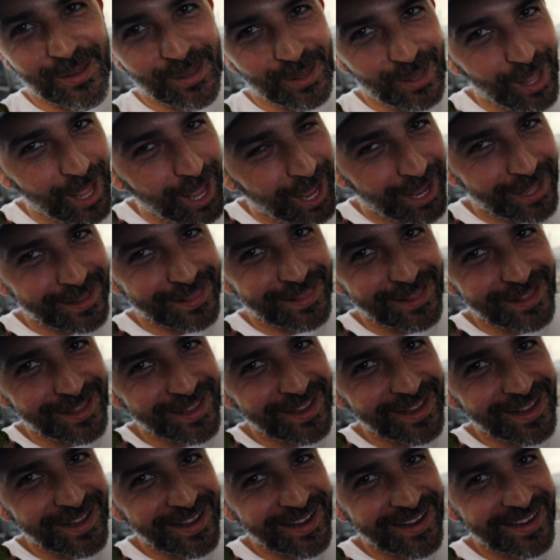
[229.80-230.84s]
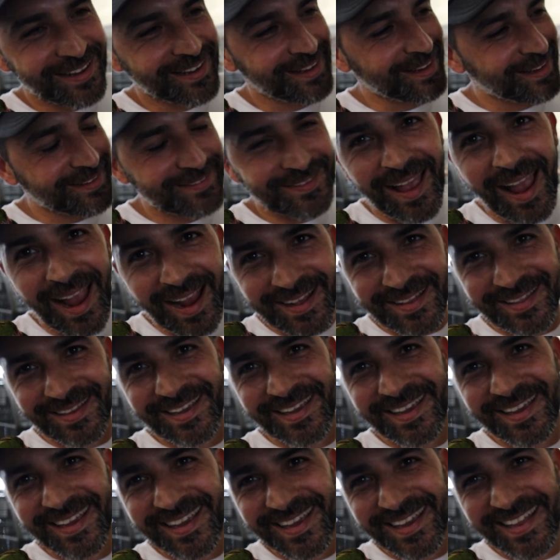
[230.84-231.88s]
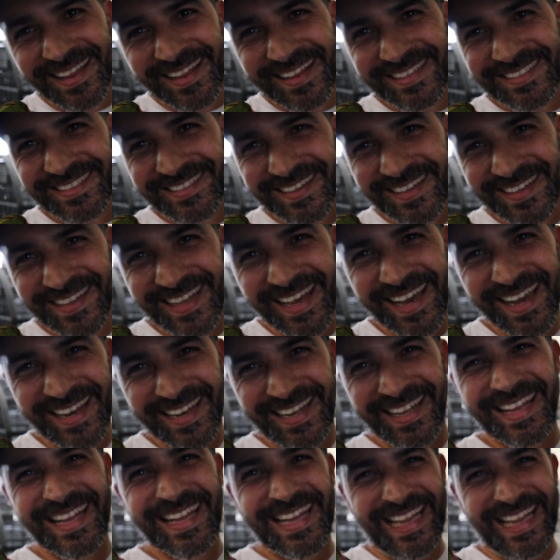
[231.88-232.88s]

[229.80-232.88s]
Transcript: a lot. Exactly. Did you hear that?